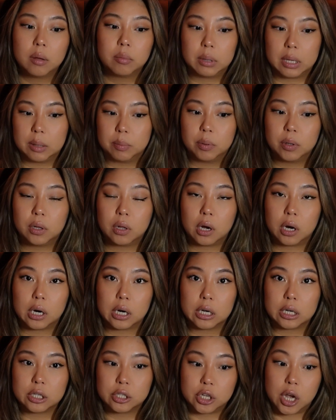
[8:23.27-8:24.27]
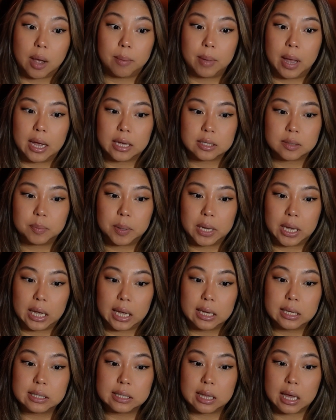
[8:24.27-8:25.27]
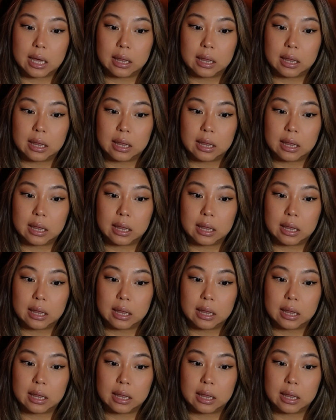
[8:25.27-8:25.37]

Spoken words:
"People are dumb as pigs.